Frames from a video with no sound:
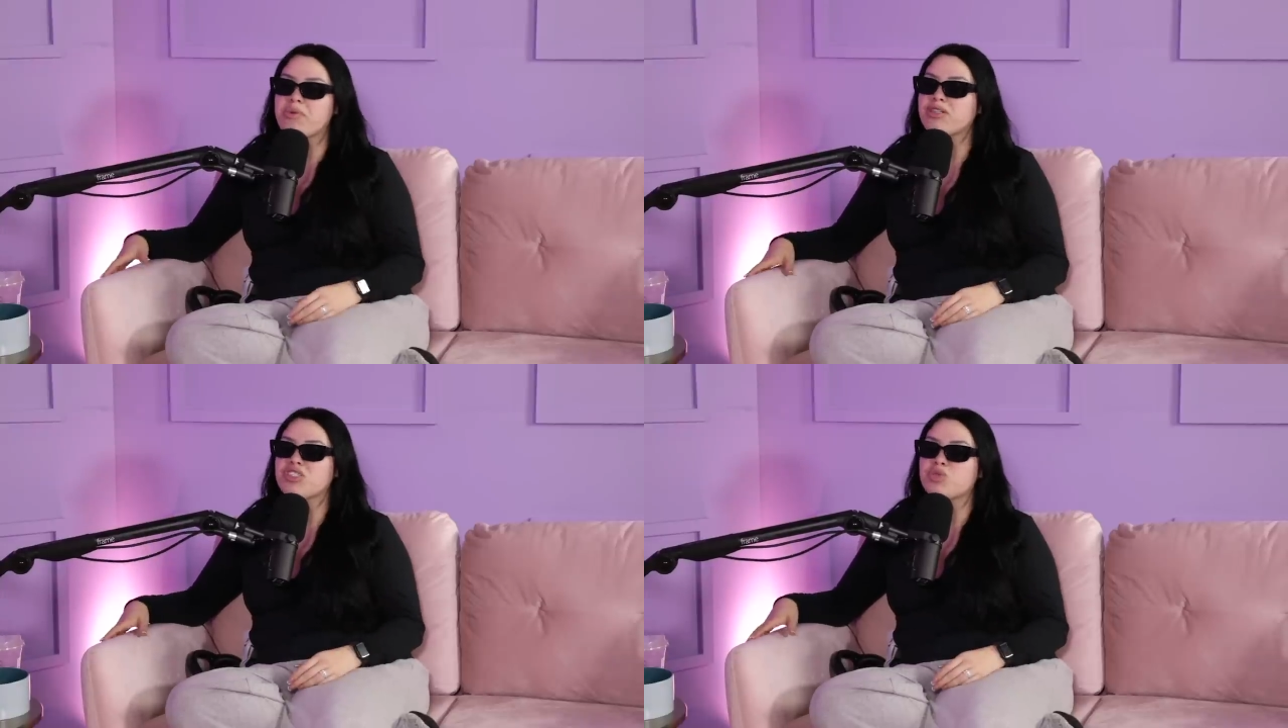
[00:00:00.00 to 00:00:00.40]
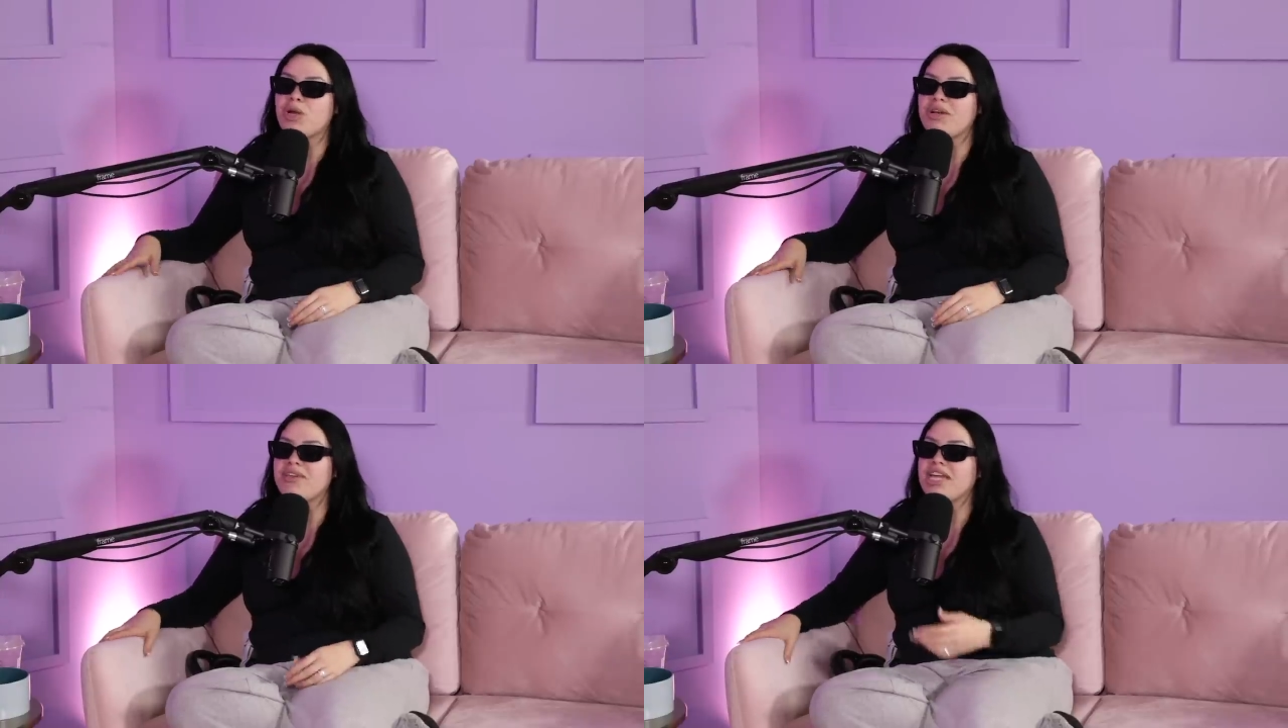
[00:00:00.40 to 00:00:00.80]
We were just
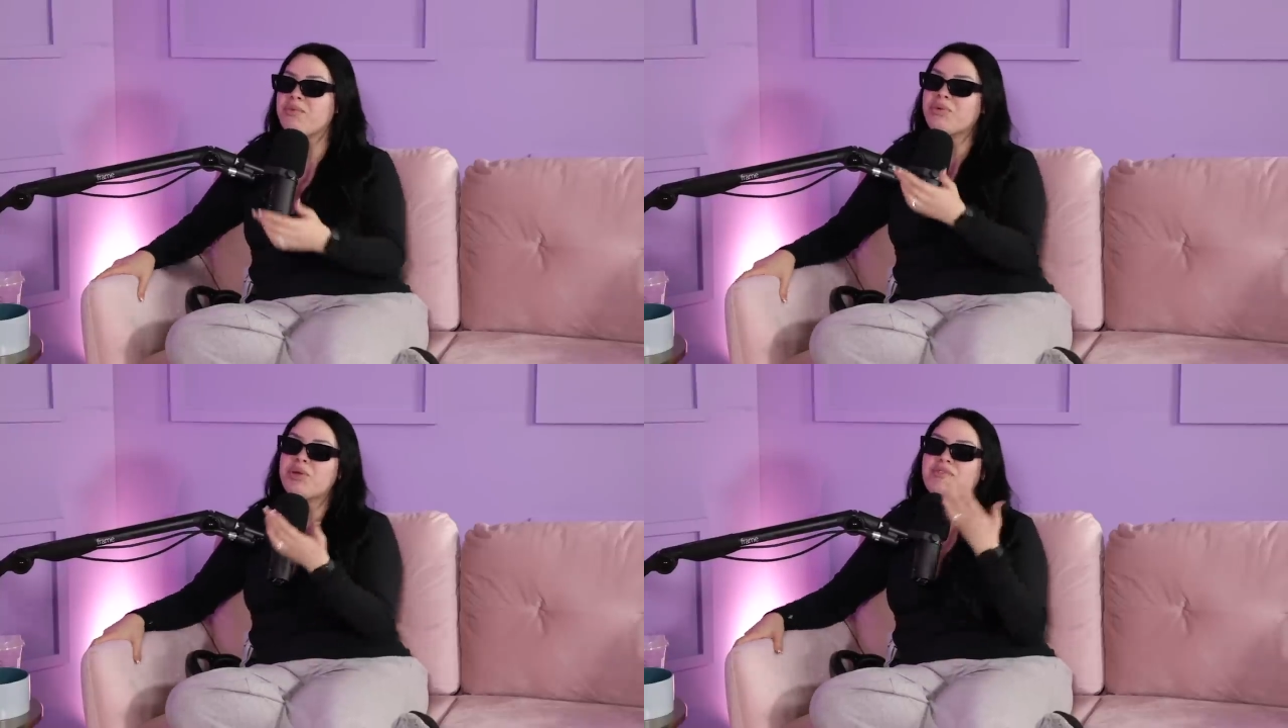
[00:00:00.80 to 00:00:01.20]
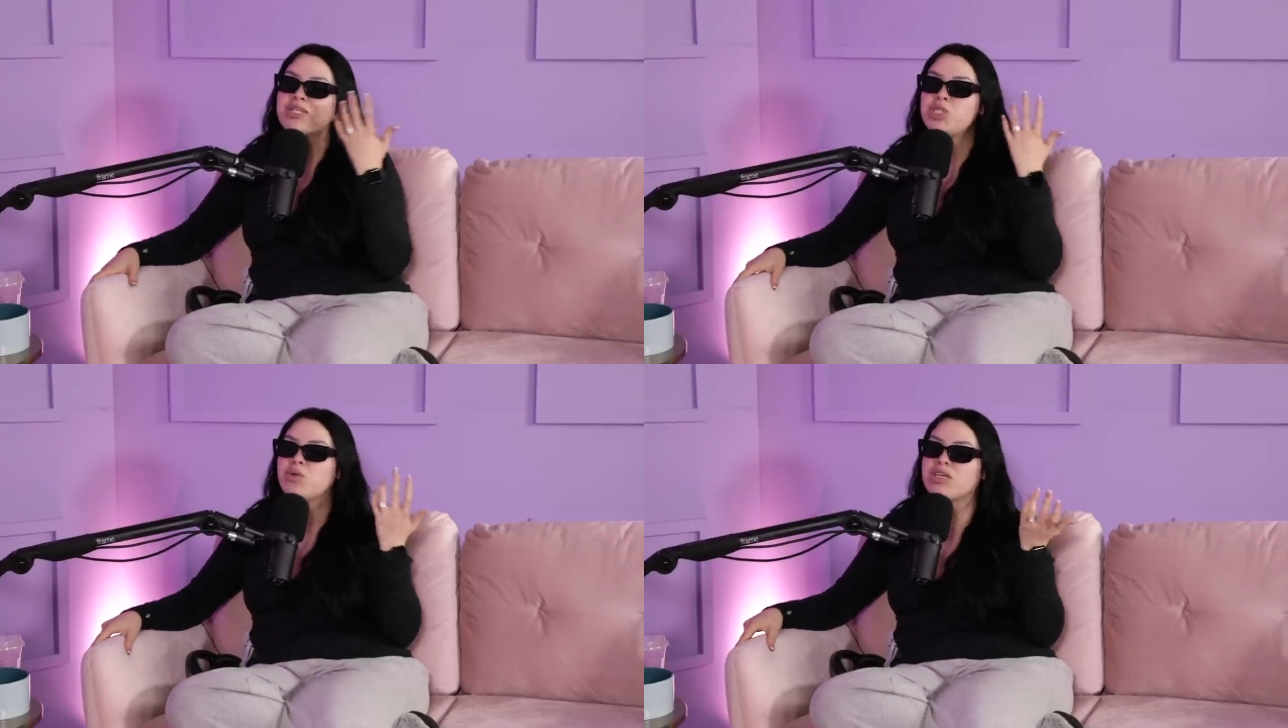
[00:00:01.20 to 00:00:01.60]
thriving. And we were
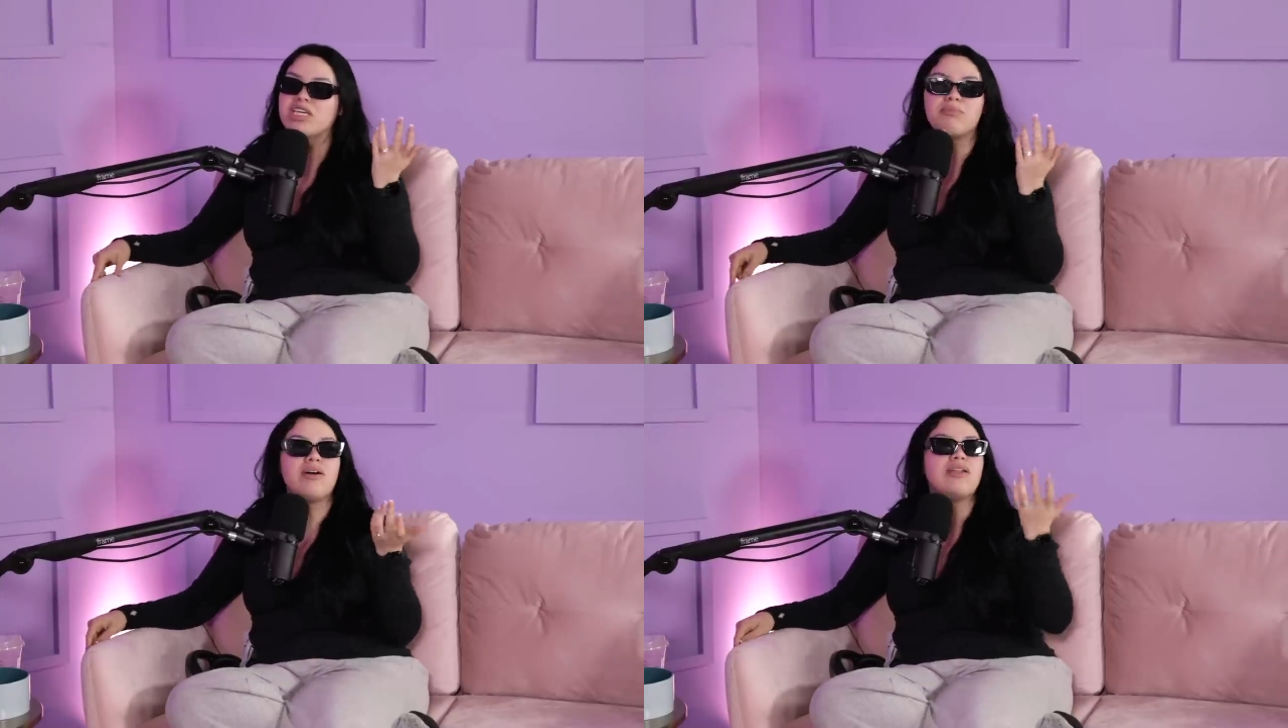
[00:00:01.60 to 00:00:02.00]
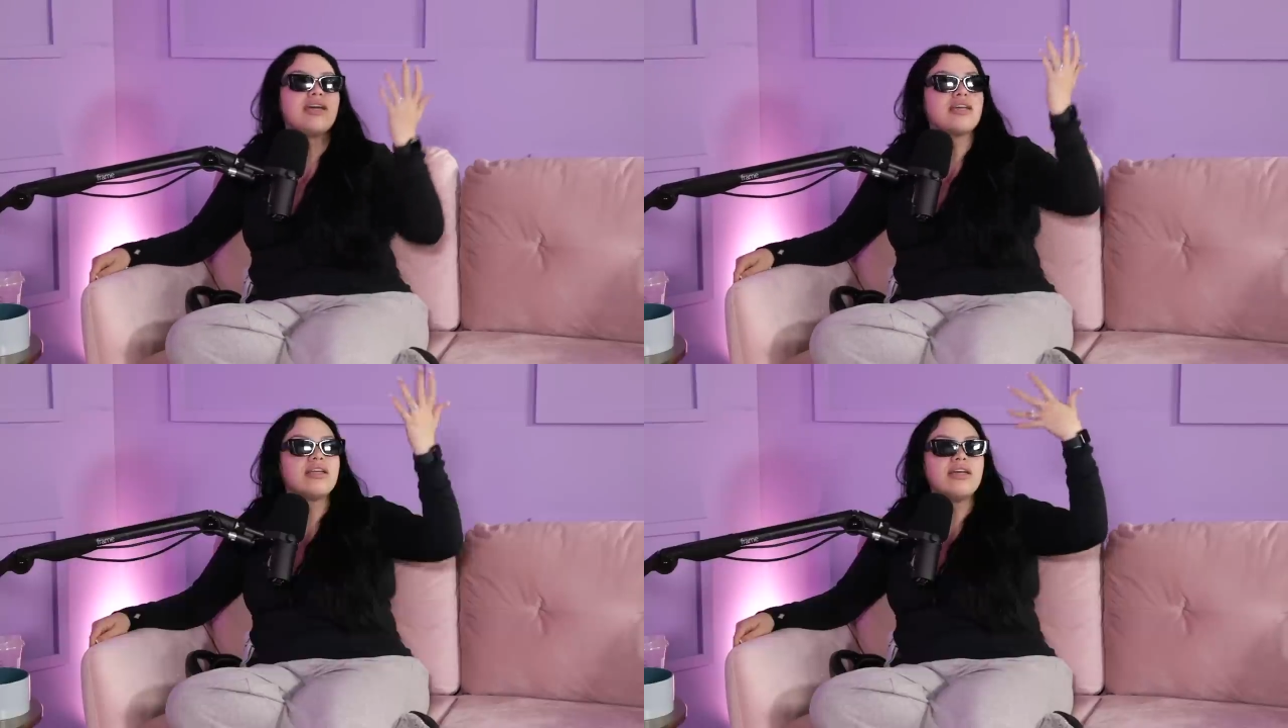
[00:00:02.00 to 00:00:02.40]
even joking about
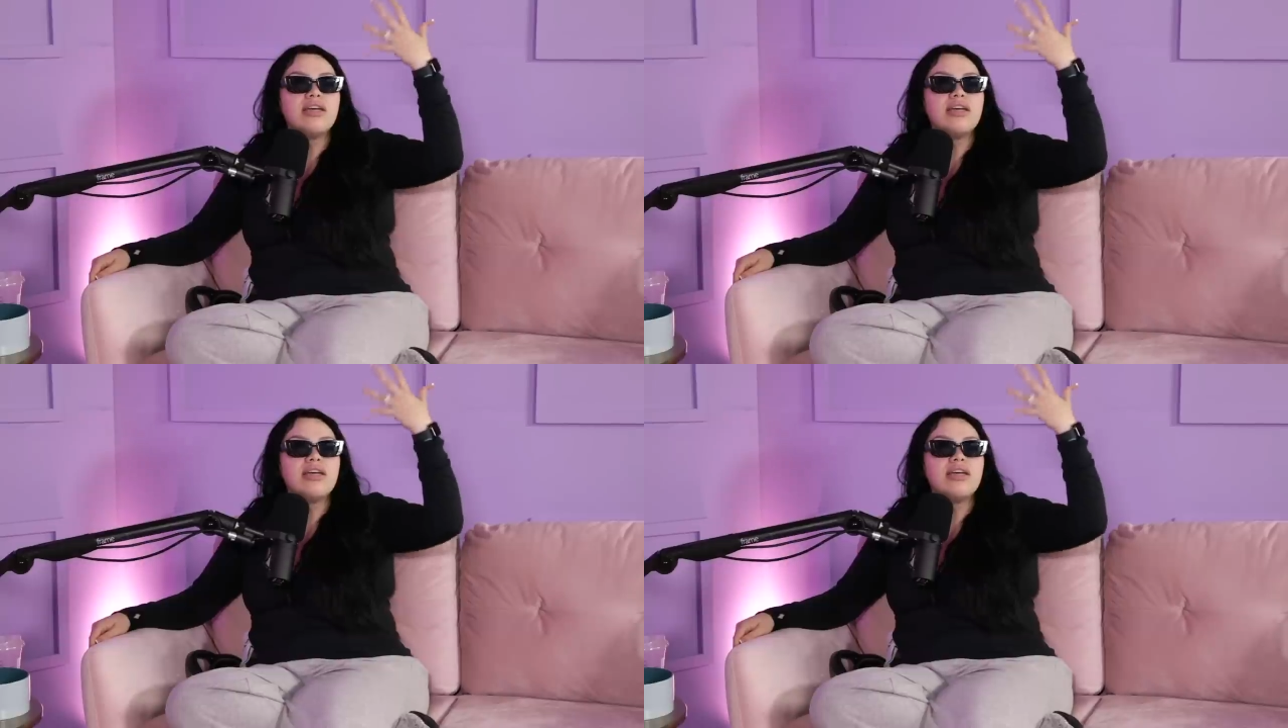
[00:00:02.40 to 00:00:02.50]
like,